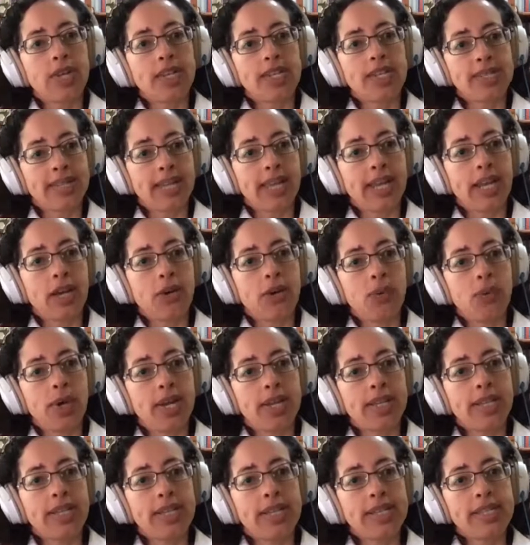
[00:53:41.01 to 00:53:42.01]
raise that
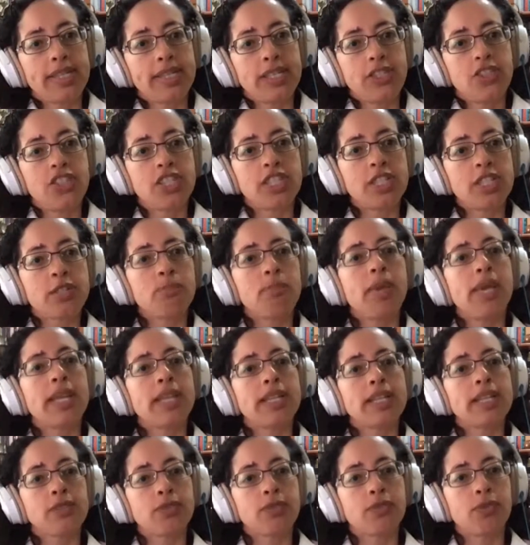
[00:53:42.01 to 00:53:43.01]
awareness, it just
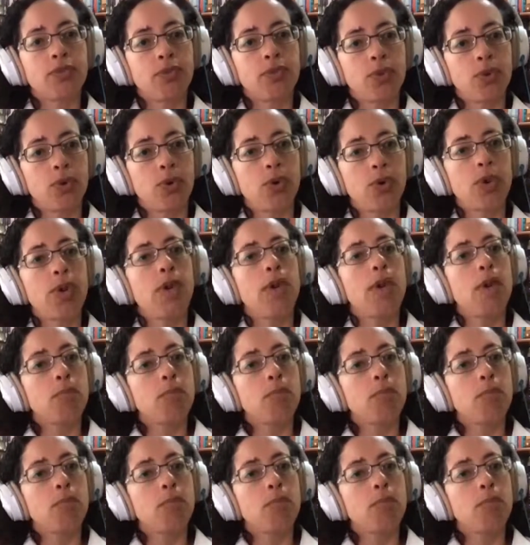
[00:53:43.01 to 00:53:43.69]
makes for